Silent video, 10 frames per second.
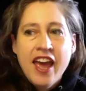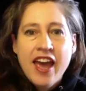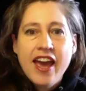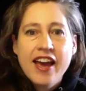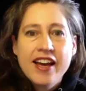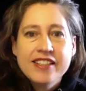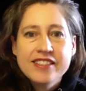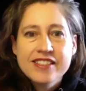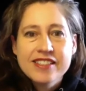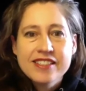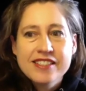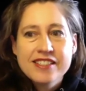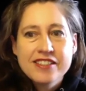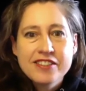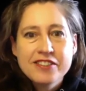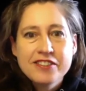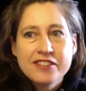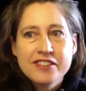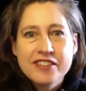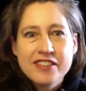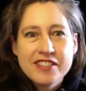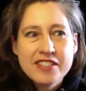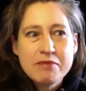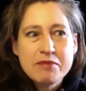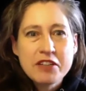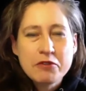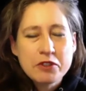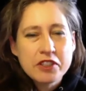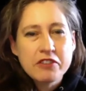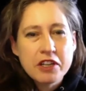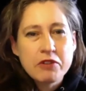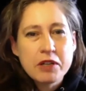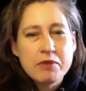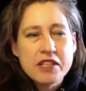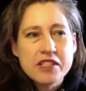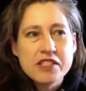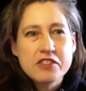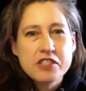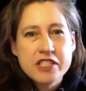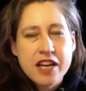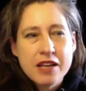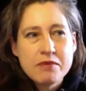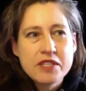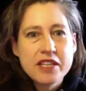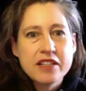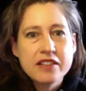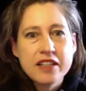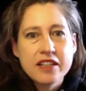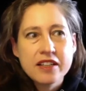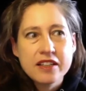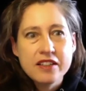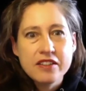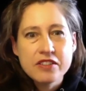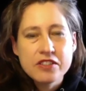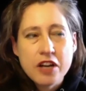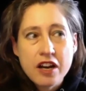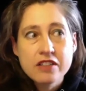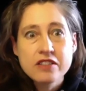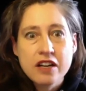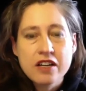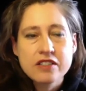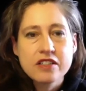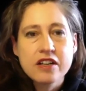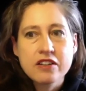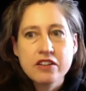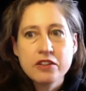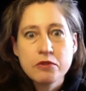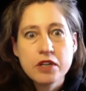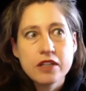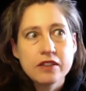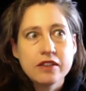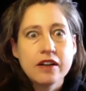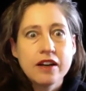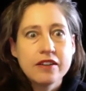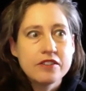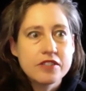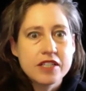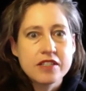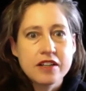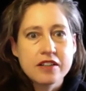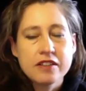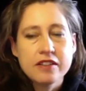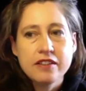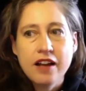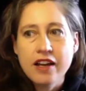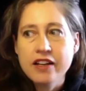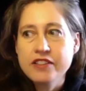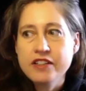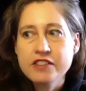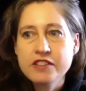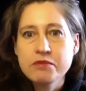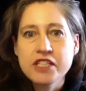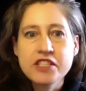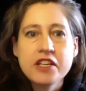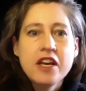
And so this seems like a really great way, because there's times that, like, you can talk and talk and talk all you want. And God knows I talk a lot. I talk too much.